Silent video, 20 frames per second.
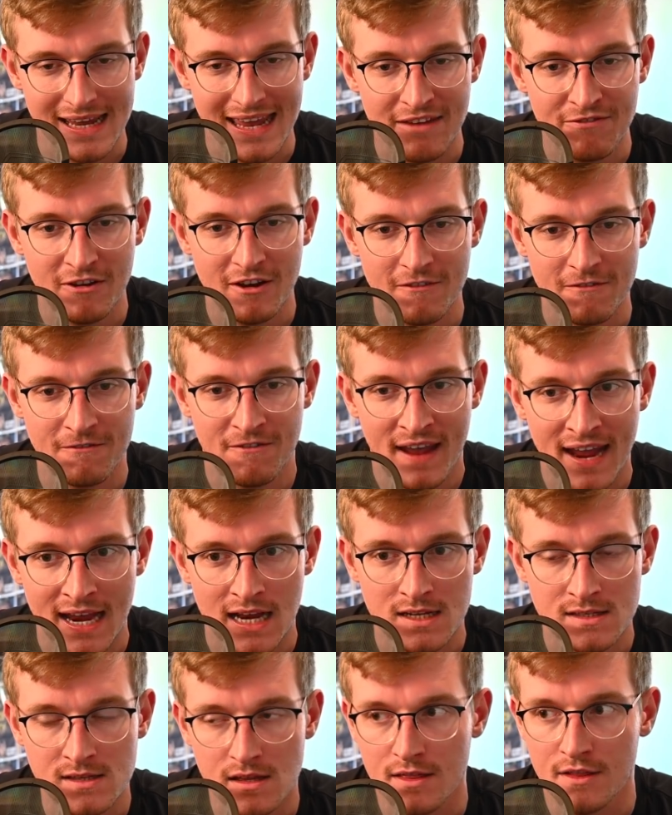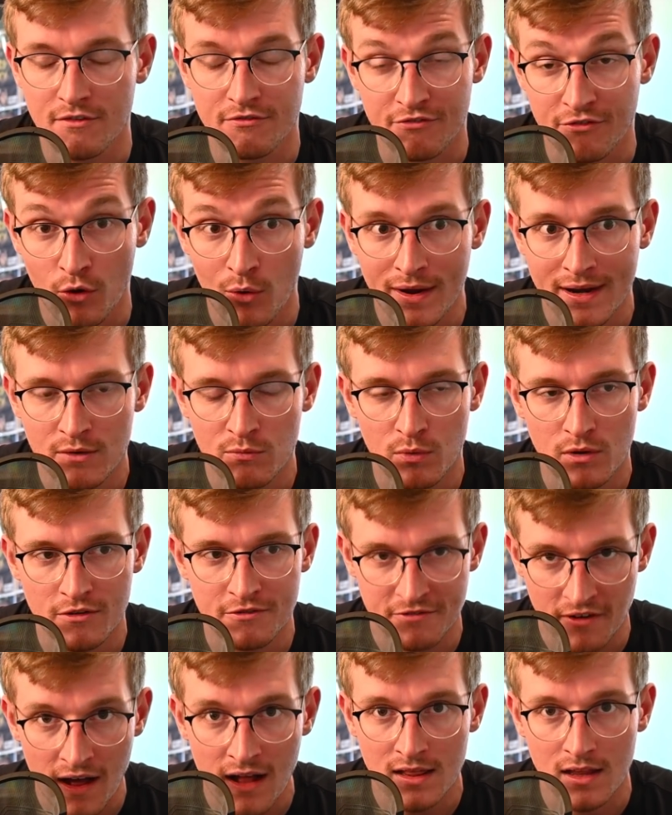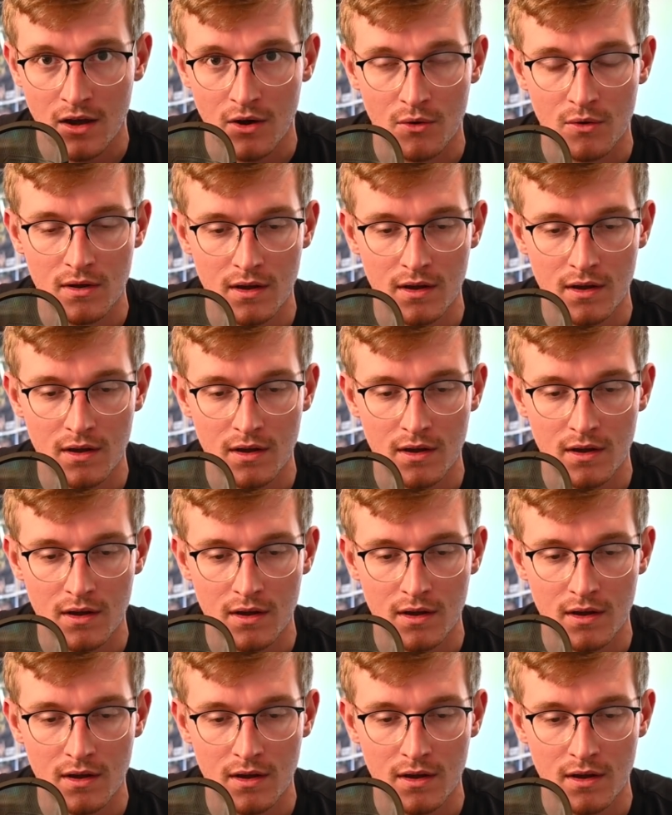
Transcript: if it fades, the void will follow.